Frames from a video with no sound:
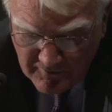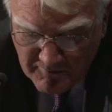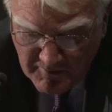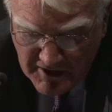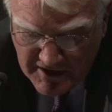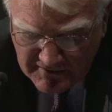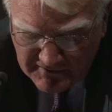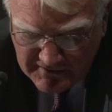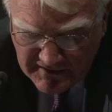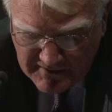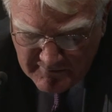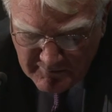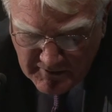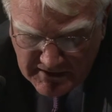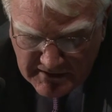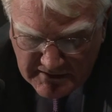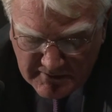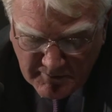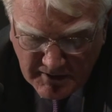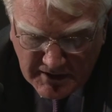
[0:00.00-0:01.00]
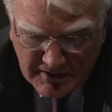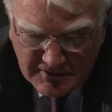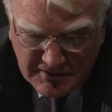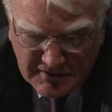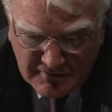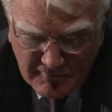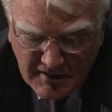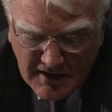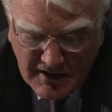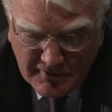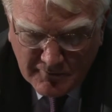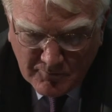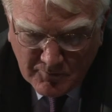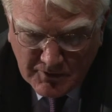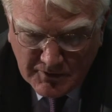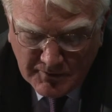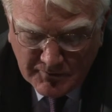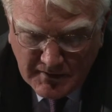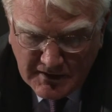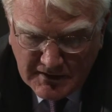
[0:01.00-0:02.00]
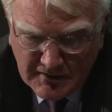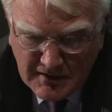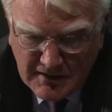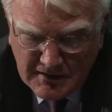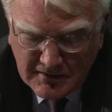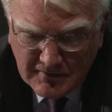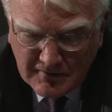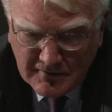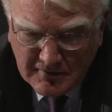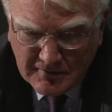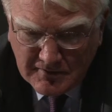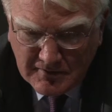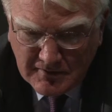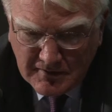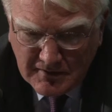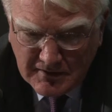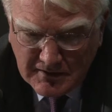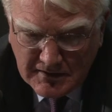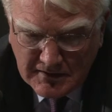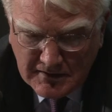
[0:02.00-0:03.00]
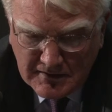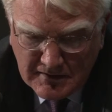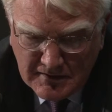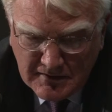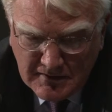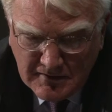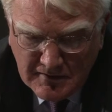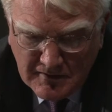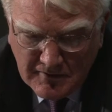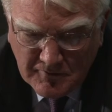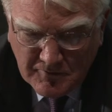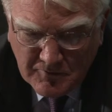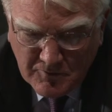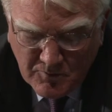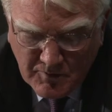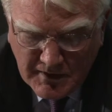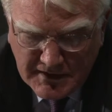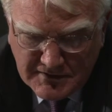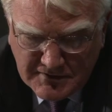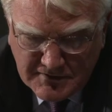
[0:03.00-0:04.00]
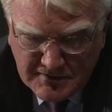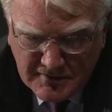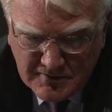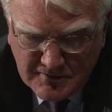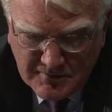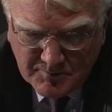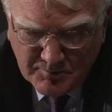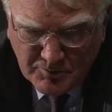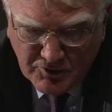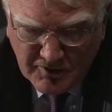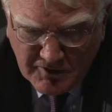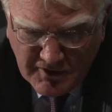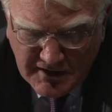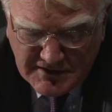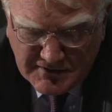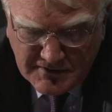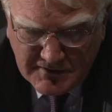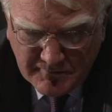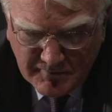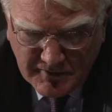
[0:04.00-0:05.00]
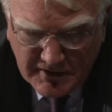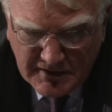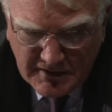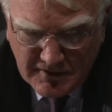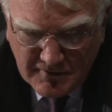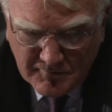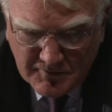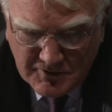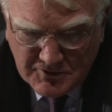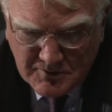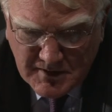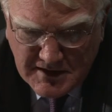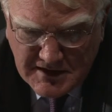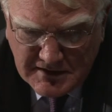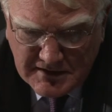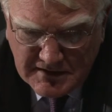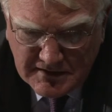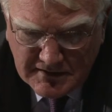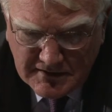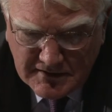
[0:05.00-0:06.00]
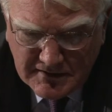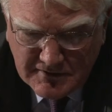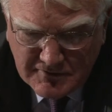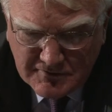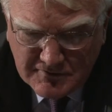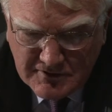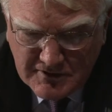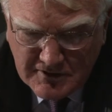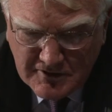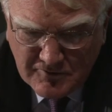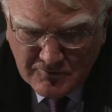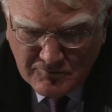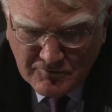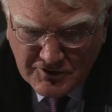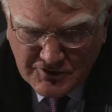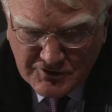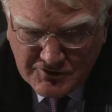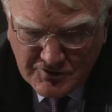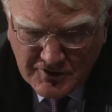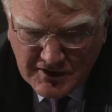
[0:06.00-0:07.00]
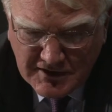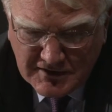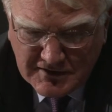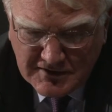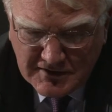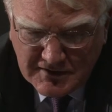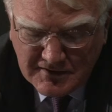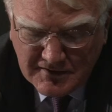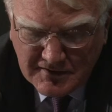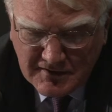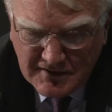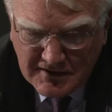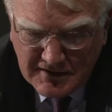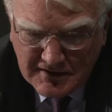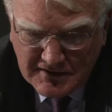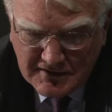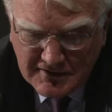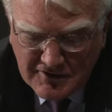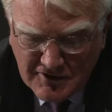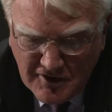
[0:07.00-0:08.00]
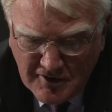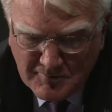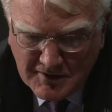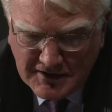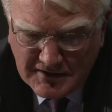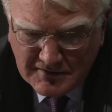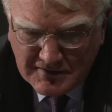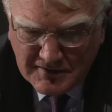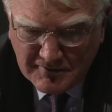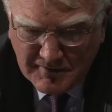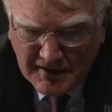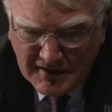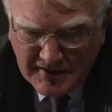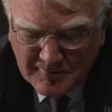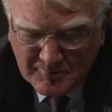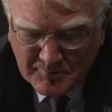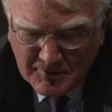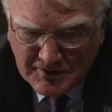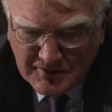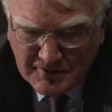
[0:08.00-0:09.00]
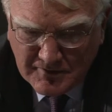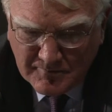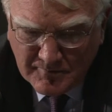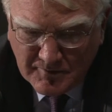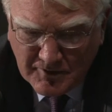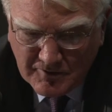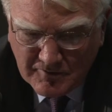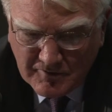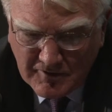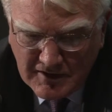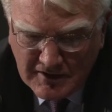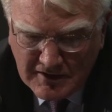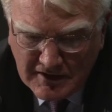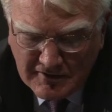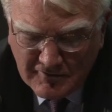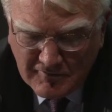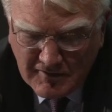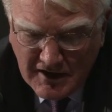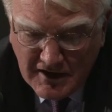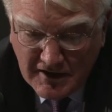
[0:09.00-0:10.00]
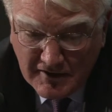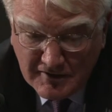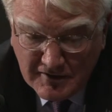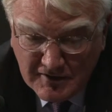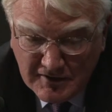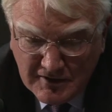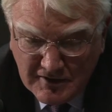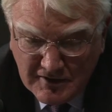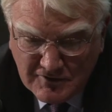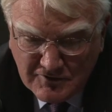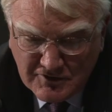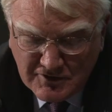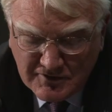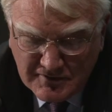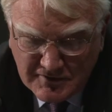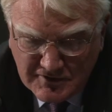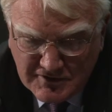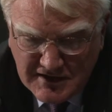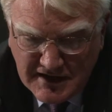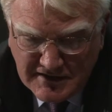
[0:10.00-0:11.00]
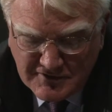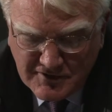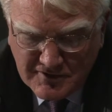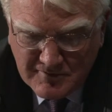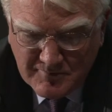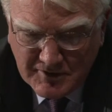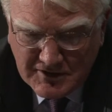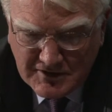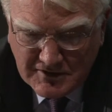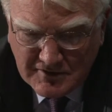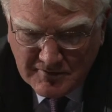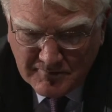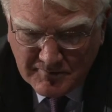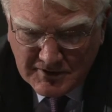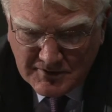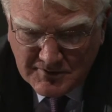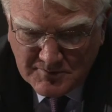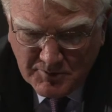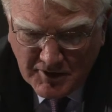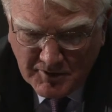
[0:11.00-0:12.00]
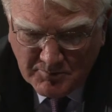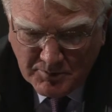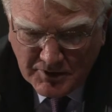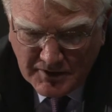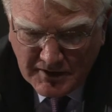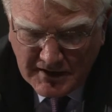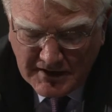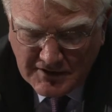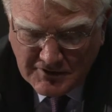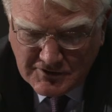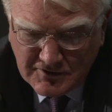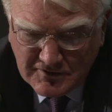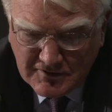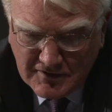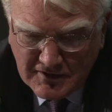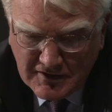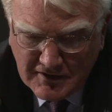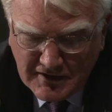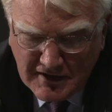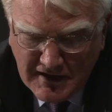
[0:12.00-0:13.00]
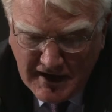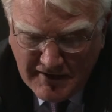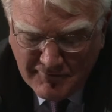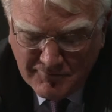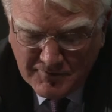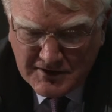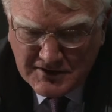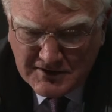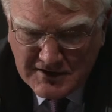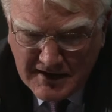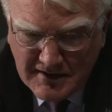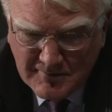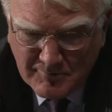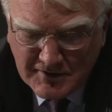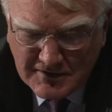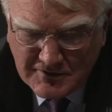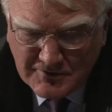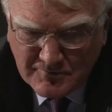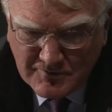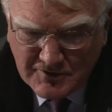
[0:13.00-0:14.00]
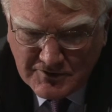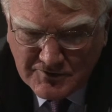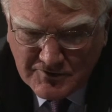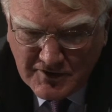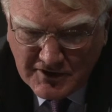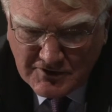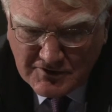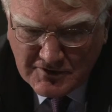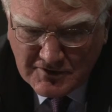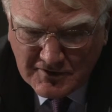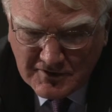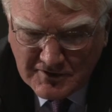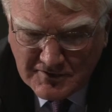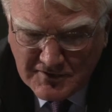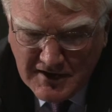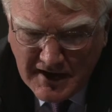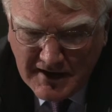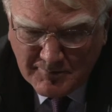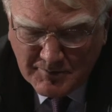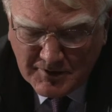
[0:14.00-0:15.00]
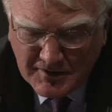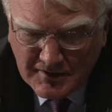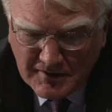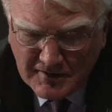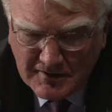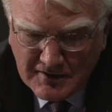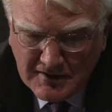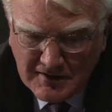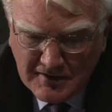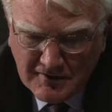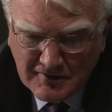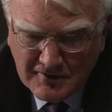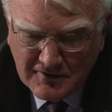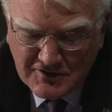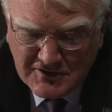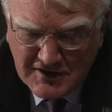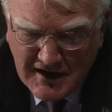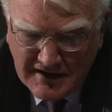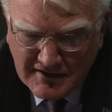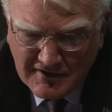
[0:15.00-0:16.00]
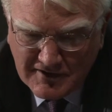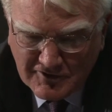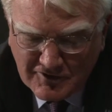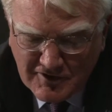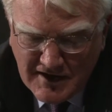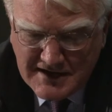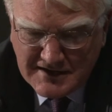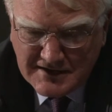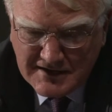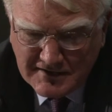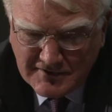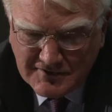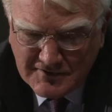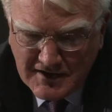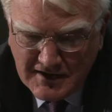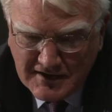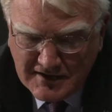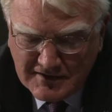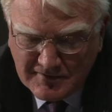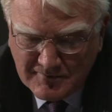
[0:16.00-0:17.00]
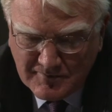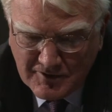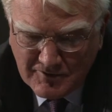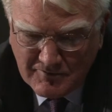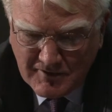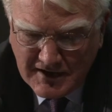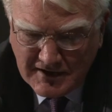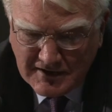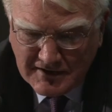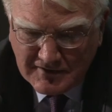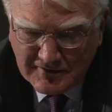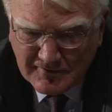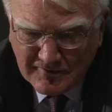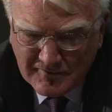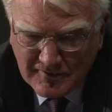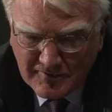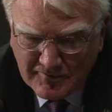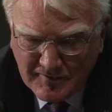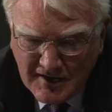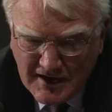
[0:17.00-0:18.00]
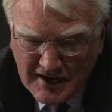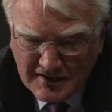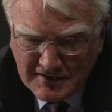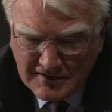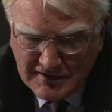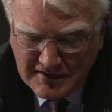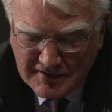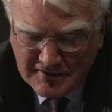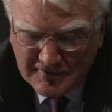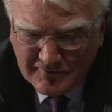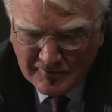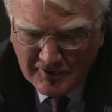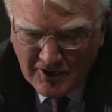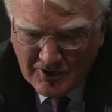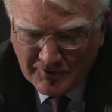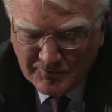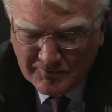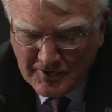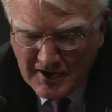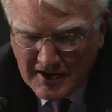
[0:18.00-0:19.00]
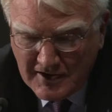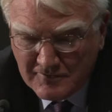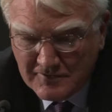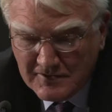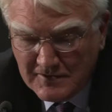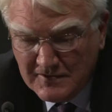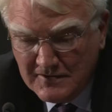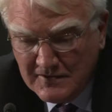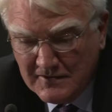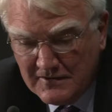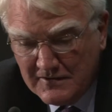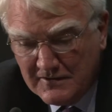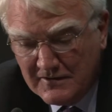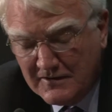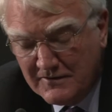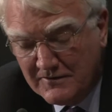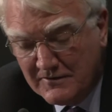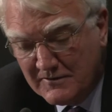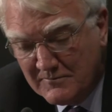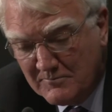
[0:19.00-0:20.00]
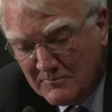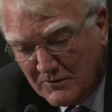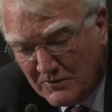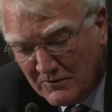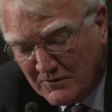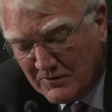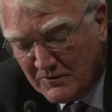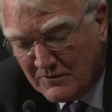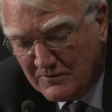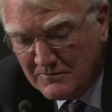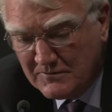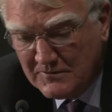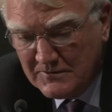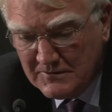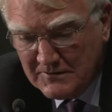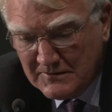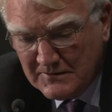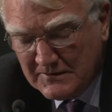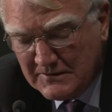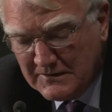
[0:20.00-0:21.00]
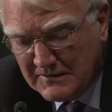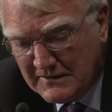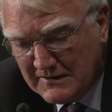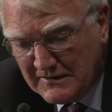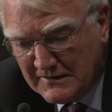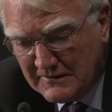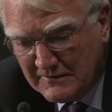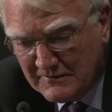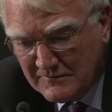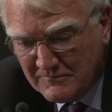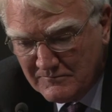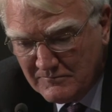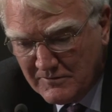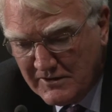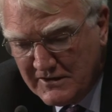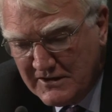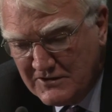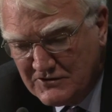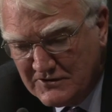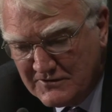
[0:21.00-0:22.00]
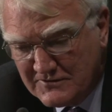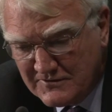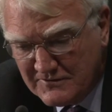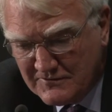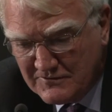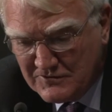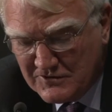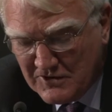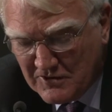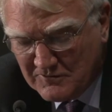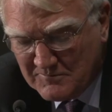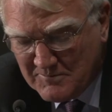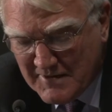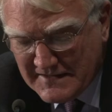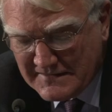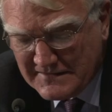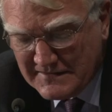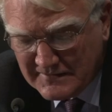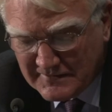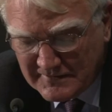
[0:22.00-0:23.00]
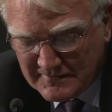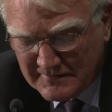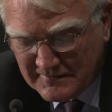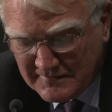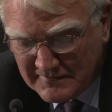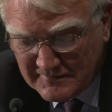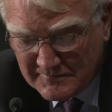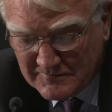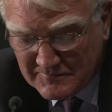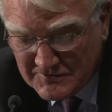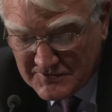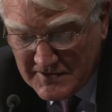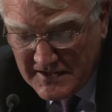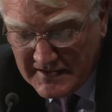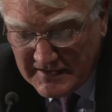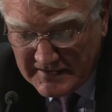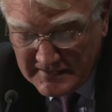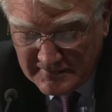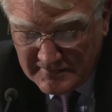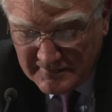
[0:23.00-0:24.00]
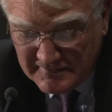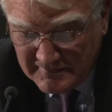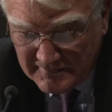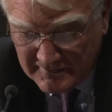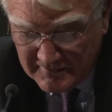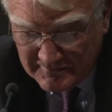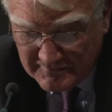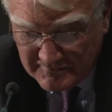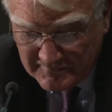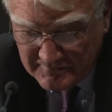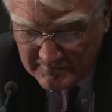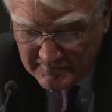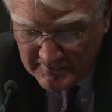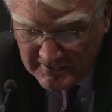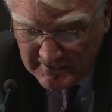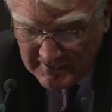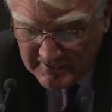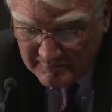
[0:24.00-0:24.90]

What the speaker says: remark I made about Iran was, I think that the West has progressively, over 20 years, restricted the economic development of Iran to the detriment of its population. And every time this restriction has happened, the technocratic side of Iranian society has lost out, and the more religious and dogmatic side has